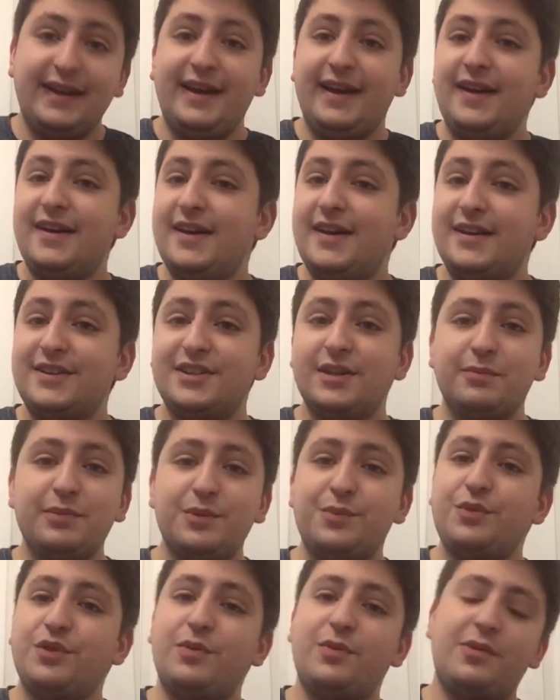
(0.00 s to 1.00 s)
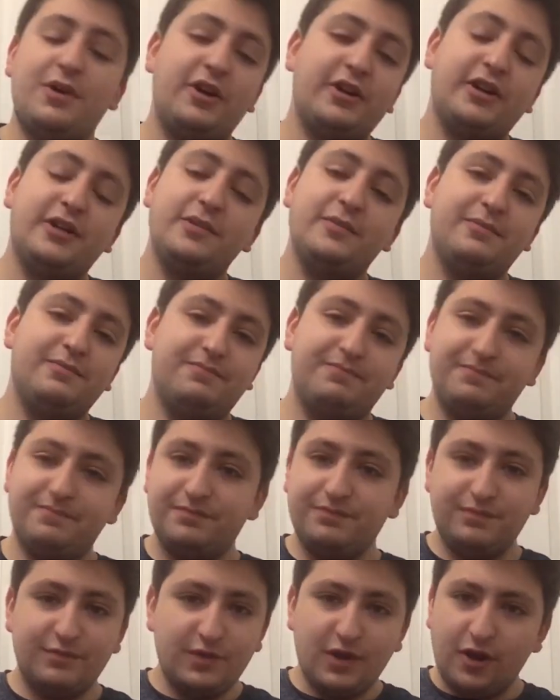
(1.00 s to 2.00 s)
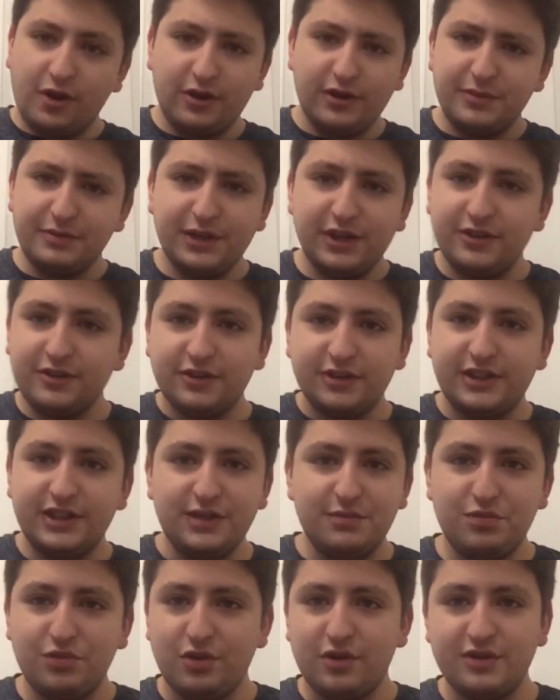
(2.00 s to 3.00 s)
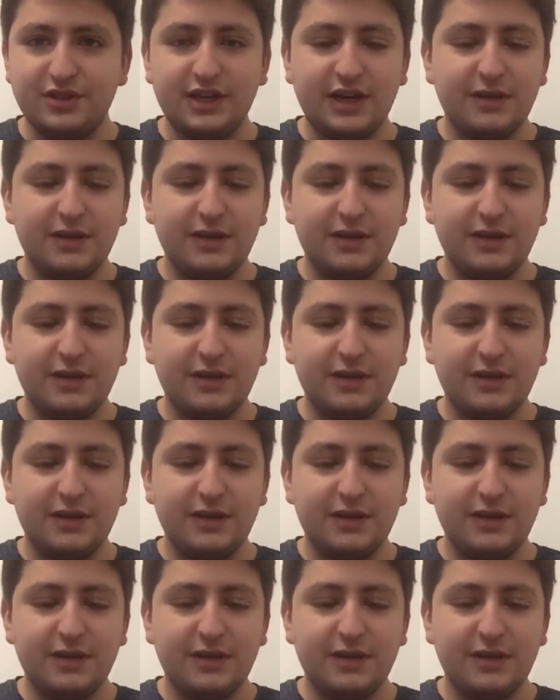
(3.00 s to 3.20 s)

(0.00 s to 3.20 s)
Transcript: And some people are probably going to already be on their keyboard